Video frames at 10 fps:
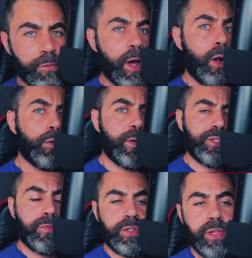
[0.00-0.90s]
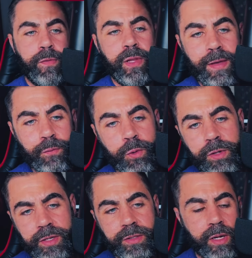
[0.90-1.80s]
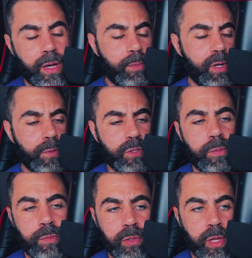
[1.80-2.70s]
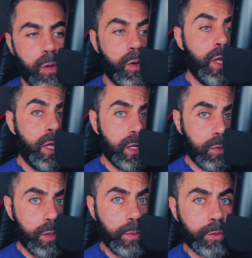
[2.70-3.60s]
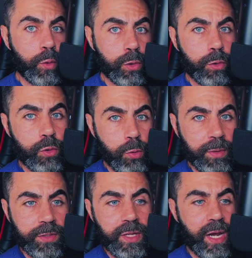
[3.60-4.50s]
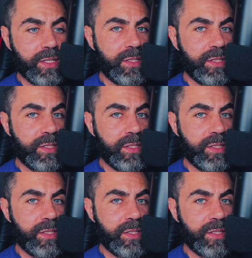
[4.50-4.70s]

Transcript: can find all the rest of our stuff at livecortex.com or down the description below including the Nootropic stack,